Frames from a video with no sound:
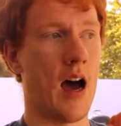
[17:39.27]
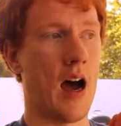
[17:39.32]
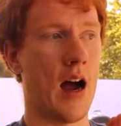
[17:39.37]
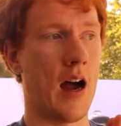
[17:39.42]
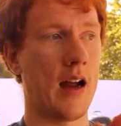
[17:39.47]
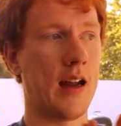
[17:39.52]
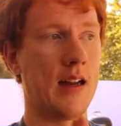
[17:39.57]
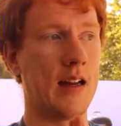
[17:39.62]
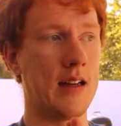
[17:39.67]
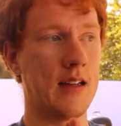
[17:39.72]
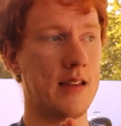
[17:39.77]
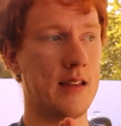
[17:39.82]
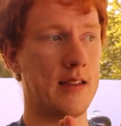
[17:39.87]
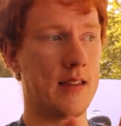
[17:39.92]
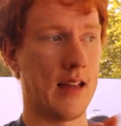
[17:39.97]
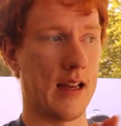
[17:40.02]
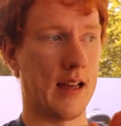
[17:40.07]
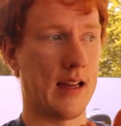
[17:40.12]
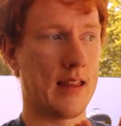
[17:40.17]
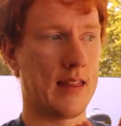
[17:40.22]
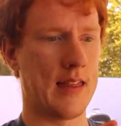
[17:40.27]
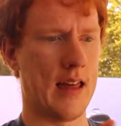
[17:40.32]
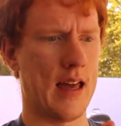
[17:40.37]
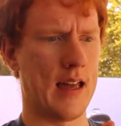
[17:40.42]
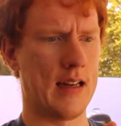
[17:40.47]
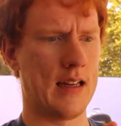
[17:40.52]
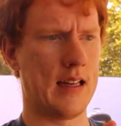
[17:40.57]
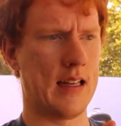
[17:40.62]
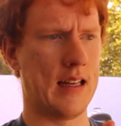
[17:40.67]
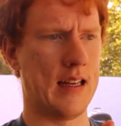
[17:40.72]
I think
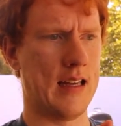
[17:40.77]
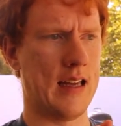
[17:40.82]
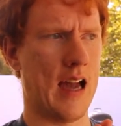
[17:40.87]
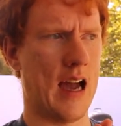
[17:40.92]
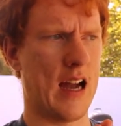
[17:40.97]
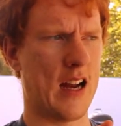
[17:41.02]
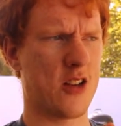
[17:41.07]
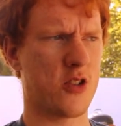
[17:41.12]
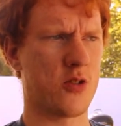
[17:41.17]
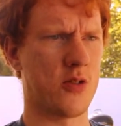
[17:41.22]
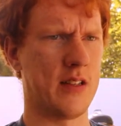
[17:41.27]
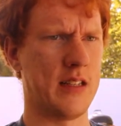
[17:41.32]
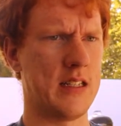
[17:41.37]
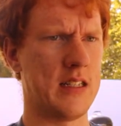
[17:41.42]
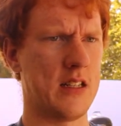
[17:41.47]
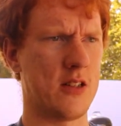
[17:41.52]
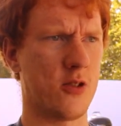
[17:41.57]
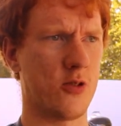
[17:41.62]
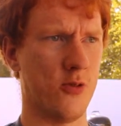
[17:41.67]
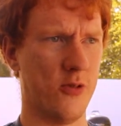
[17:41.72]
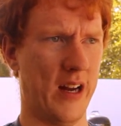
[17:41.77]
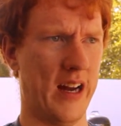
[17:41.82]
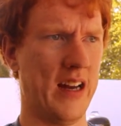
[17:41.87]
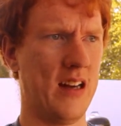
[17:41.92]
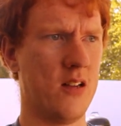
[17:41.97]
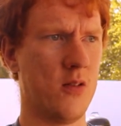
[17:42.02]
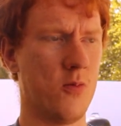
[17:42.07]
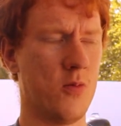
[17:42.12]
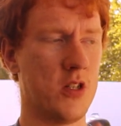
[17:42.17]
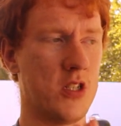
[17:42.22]
that he actually did
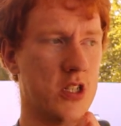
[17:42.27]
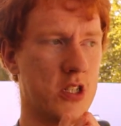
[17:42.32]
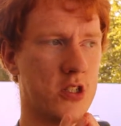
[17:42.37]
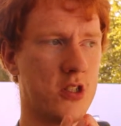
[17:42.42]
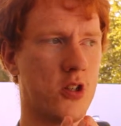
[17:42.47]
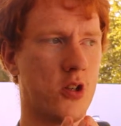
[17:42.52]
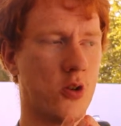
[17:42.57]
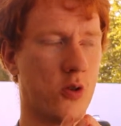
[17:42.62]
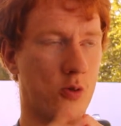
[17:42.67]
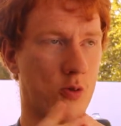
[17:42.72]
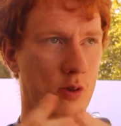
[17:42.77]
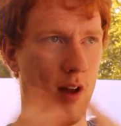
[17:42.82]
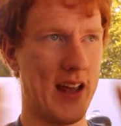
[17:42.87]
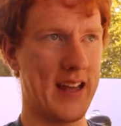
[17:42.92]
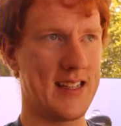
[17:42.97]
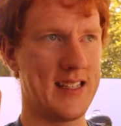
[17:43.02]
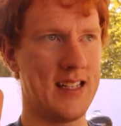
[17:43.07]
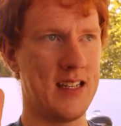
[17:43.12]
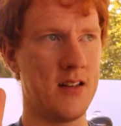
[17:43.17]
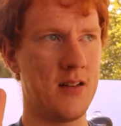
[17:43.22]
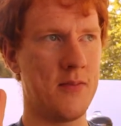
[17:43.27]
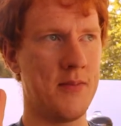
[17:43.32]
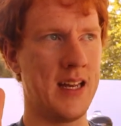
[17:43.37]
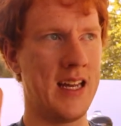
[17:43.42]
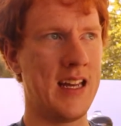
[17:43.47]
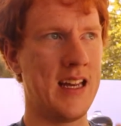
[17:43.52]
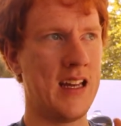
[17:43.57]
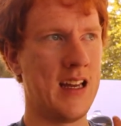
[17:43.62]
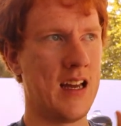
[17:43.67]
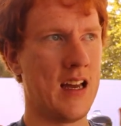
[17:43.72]
great, which is crazy to
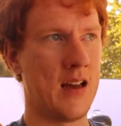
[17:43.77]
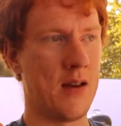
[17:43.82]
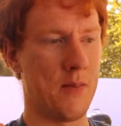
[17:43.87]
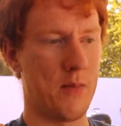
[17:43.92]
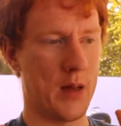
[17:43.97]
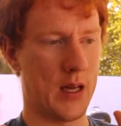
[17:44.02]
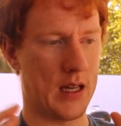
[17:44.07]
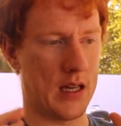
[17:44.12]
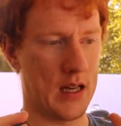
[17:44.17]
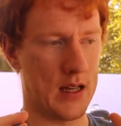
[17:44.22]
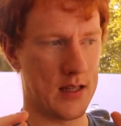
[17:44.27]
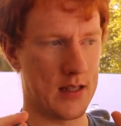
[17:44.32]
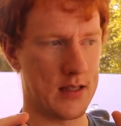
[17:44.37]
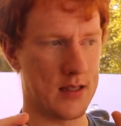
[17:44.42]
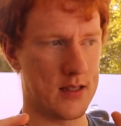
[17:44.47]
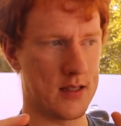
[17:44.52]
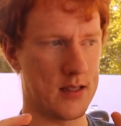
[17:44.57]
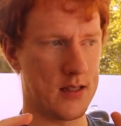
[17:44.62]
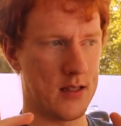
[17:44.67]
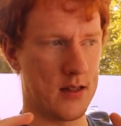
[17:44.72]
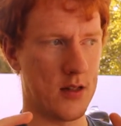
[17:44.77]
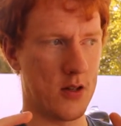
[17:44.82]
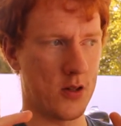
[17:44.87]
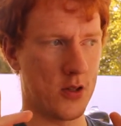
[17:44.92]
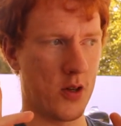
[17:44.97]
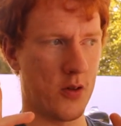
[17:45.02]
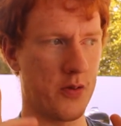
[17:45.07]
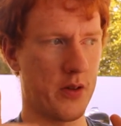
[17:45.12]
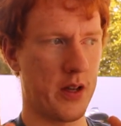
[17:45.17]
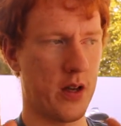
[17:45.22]
me, because
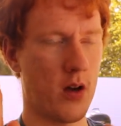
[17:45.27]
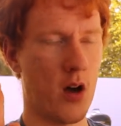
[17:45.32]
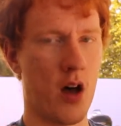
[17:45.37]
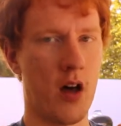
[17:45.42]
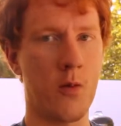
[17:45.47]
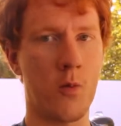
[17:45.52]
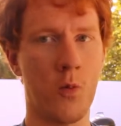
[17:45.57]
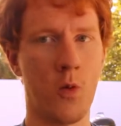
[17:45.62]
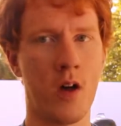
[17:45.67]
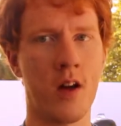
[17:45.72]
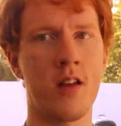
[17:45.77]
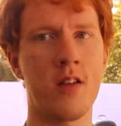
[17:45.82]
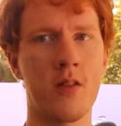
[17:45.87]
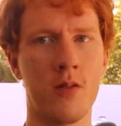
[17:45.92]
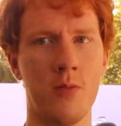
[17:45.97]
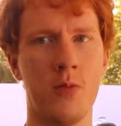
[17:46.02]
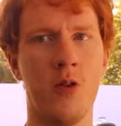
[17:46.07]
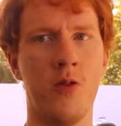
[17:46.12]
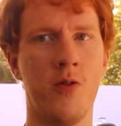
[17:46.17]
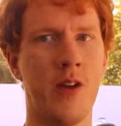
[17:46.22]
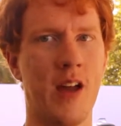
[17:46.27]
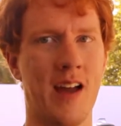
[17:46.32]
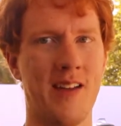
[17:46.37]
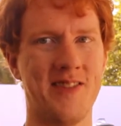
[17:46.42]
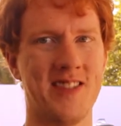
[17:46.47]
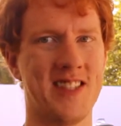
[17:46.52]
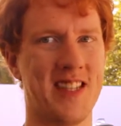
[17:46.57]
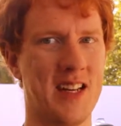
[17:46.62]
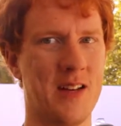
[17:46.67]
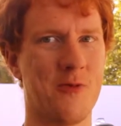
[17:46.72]
there's only one other movie I've
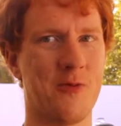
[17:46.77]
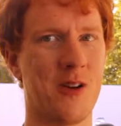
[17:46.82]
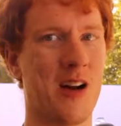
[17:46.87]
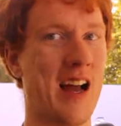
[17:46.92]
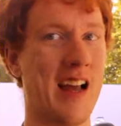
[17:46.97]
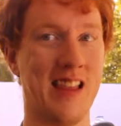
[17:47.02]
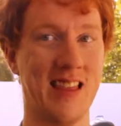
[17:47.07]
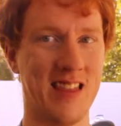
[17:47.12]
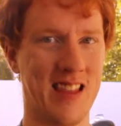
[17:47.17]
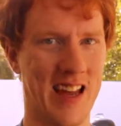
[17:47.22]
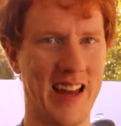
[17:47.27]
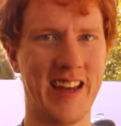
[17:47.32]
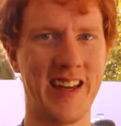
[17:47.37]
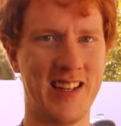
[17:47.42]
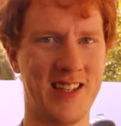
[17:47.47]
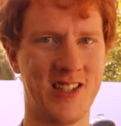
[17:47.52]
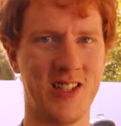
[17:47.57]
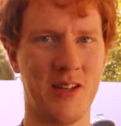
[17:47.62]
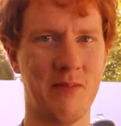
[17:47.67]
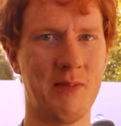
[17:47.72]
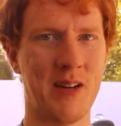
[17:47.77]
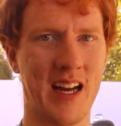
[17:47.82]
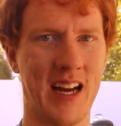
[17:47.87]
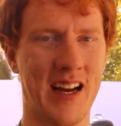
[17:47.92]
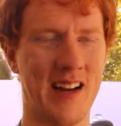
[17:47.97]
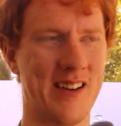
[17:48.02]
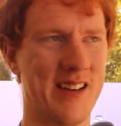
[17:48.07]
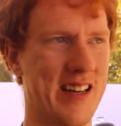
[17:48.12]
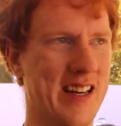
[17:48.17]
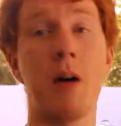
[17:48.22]
seen where I like Jim
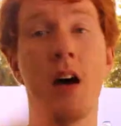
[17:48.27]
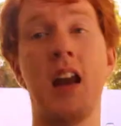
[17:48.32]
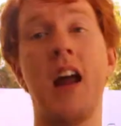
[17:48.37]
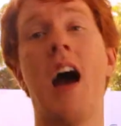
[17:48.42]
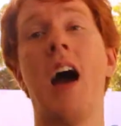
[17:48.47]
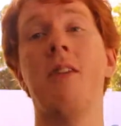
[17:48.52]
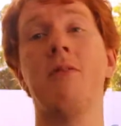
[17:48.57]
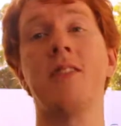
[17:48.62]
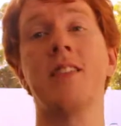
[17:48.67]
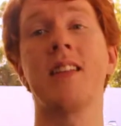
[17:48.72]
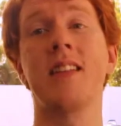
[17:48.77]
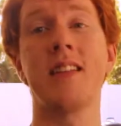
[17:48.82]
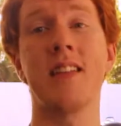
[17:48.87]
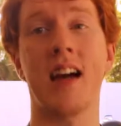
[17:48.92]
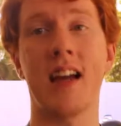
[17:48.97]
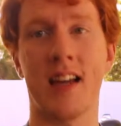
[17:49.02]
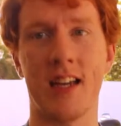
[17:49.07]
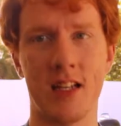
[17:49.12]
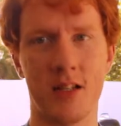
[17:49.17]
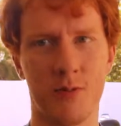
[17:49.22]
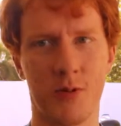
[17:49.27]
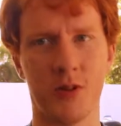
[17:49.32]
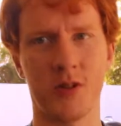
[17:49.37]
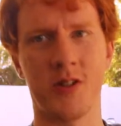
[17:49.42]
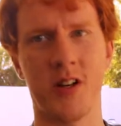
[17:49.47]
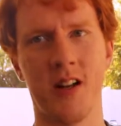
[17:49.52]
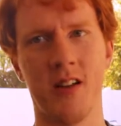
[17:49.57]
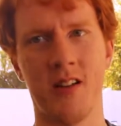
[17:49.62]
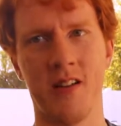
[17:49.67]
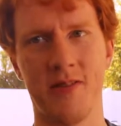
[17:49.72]
Carrey, but I really like his
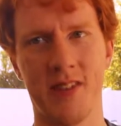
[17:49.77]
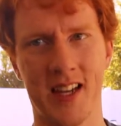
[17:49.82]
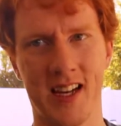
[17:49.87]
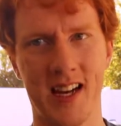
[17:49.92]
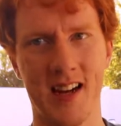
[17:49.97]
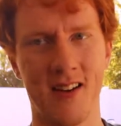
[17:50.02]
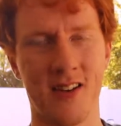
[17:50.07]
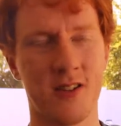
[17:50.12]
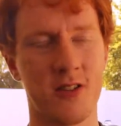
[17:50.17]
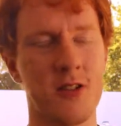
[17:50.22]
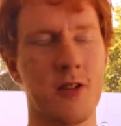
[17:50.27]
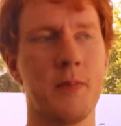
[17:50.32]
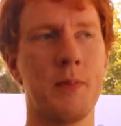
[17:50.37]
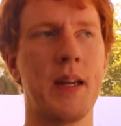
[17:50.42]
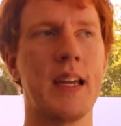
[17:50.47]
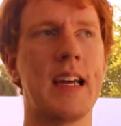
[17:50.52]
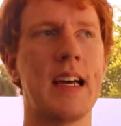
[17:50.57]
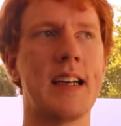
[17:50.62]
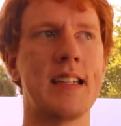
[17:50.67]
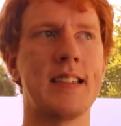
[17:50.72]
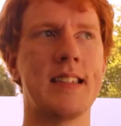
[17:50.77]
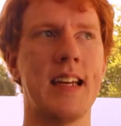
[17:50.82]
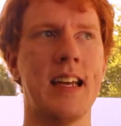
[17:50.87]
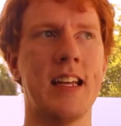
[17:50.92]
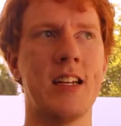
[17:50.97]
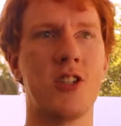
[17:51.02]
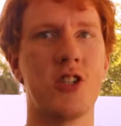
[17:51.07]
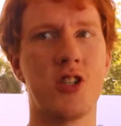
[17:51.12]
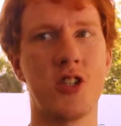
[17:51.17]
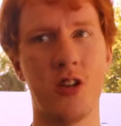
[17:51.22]
portrayal of the character because
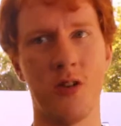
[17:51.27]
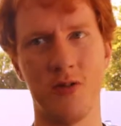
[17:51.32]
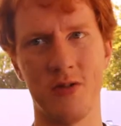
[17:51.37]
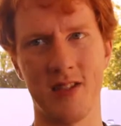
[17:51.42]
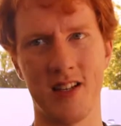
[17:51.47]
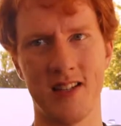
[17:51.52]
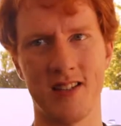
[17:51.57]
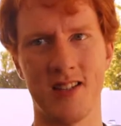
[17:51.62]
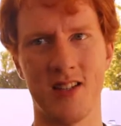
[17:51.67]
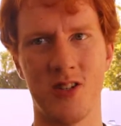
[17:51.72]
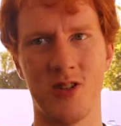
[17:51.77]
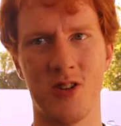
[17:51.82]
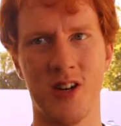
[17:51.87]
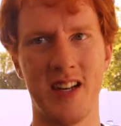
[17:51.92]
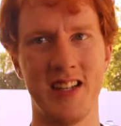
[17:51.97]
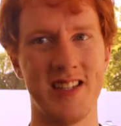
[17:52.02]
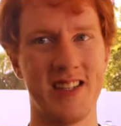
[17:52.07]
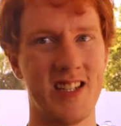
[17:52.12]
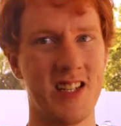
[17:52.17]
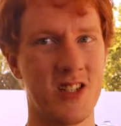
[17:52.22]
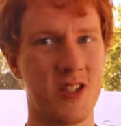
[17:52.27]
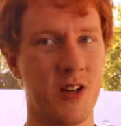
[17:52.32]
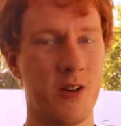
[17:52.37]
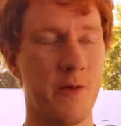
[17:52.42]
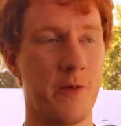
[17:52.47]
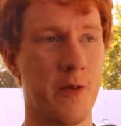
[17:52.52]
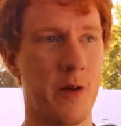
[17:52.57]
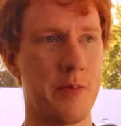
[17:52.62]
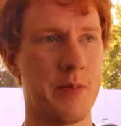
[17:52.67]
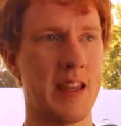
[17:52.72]
it shows us the
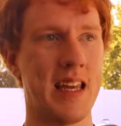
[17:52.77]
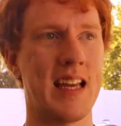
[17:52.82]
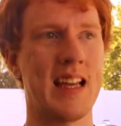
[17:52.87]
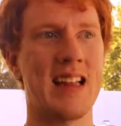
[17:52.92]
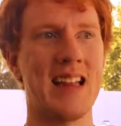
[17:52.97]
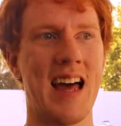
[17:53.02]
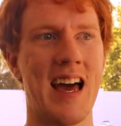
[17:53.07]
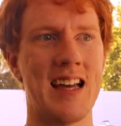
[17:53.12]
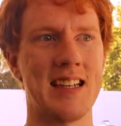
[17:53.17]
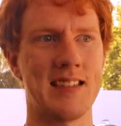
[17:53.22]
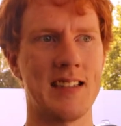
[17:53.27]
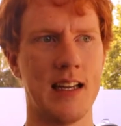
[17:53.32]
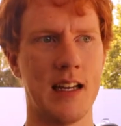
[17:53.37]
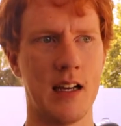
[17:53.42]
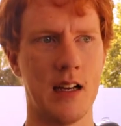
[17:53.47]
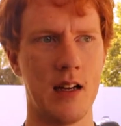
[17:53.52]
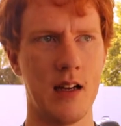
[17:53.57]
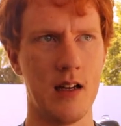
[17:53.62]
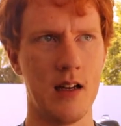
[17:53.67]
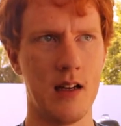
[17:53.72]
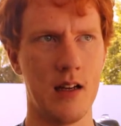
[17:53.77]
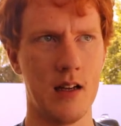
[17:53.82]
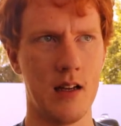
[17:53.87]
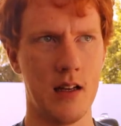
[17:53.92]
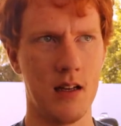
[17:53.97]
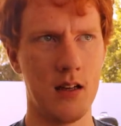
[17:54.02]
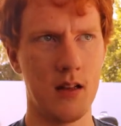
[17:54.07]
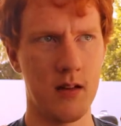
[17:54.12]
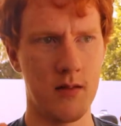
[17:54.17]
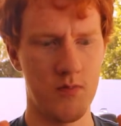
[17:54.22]
transition from the classic
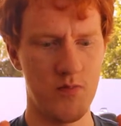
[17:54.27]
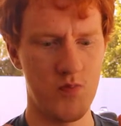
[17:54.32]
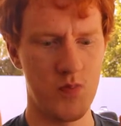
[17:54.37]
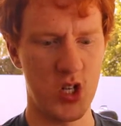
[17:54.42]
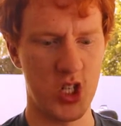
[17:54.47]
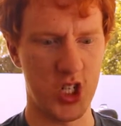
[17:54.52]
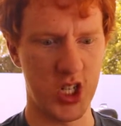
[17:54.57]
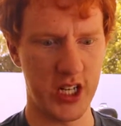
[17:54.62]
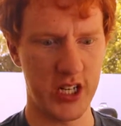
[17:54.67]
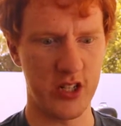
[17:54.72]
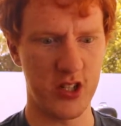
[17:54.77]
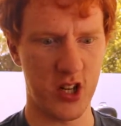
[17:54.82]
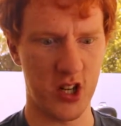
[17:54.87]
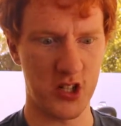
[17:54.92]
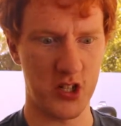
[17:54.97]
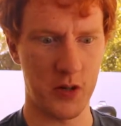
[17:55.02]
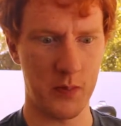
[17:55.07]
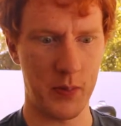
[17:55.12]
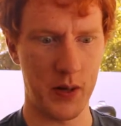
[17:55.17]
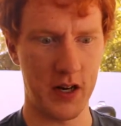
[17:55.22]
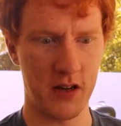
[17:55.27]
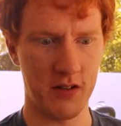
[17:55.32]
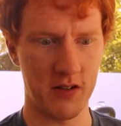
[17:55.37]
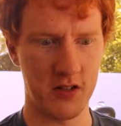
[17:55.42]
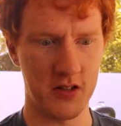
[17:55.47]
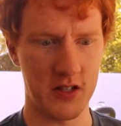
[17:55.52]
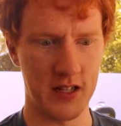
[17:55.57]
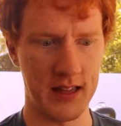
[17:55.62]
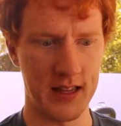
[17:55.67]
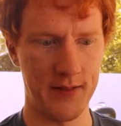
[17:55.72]
machines are
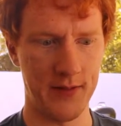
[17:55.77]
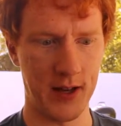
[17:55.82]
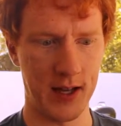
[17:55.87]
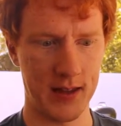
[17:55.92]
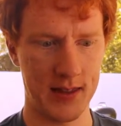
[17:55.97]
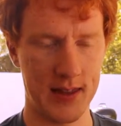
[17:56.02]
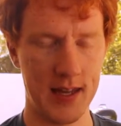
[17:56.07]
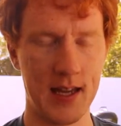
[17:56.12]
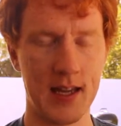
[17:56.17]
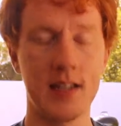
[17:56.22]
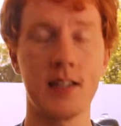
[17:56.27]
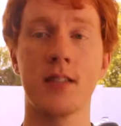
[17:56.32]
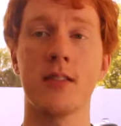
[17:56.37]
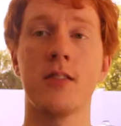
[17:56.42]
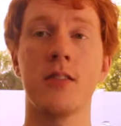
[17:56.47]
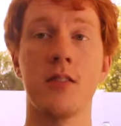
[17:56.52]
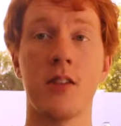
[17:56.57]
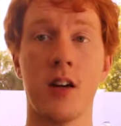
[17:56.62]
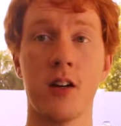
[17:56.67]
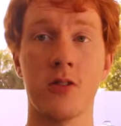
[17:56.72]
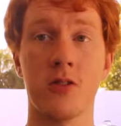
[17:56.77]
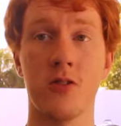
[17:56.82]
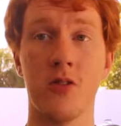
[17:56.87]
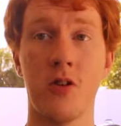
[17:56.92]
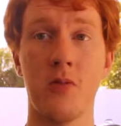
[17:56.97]
superior to living things Dr.